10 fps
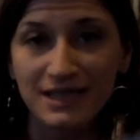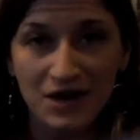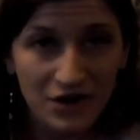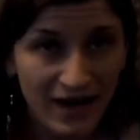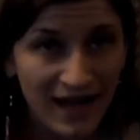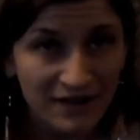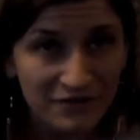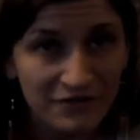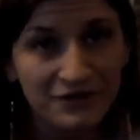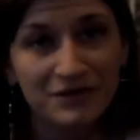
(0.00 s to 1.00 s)
an hour and a
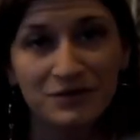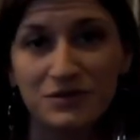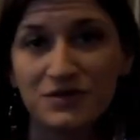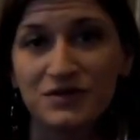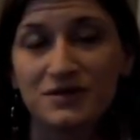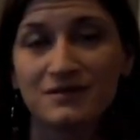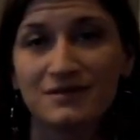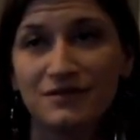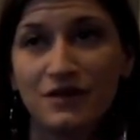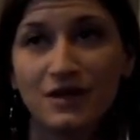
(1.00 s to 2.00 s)
half. It was
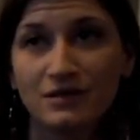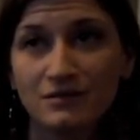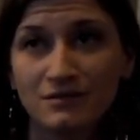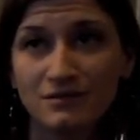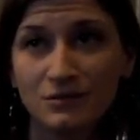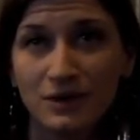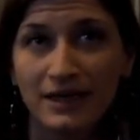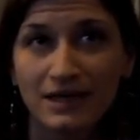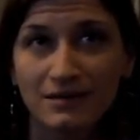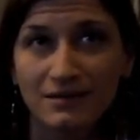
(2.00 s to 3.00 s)
fun
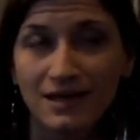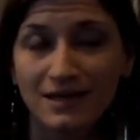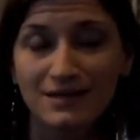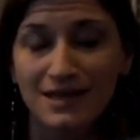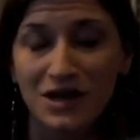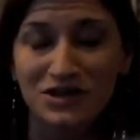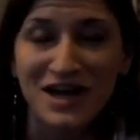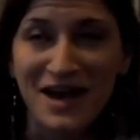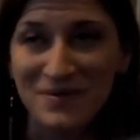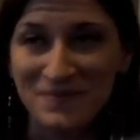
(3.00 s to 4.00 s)
waiting that entire
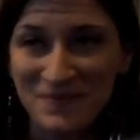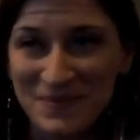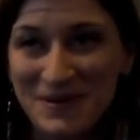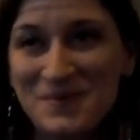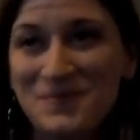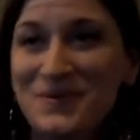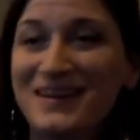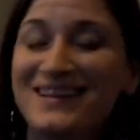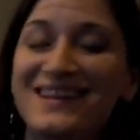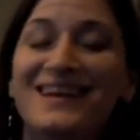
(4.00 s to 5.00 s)
time.
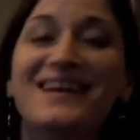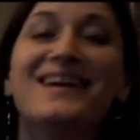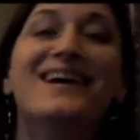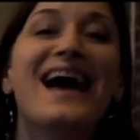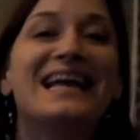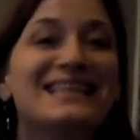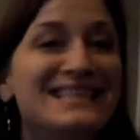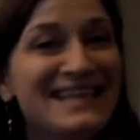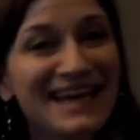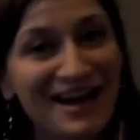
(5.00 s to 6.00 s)
But at
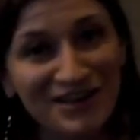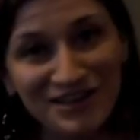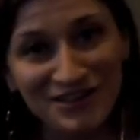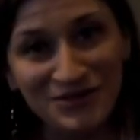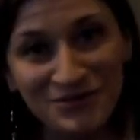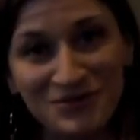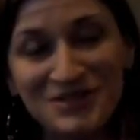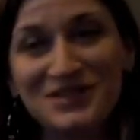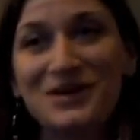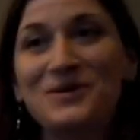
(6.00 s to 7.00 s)
least I got good news,
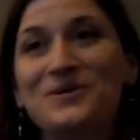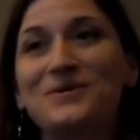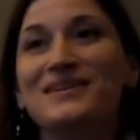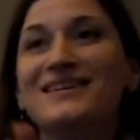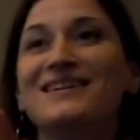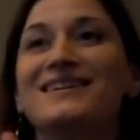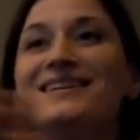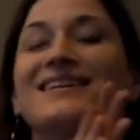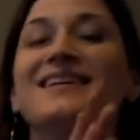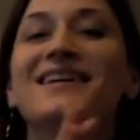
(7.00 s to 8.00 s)
so
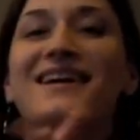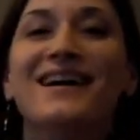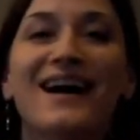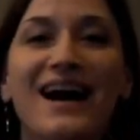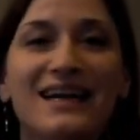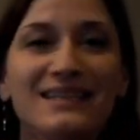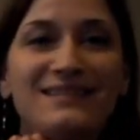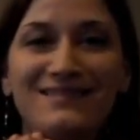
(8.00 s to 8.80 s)
I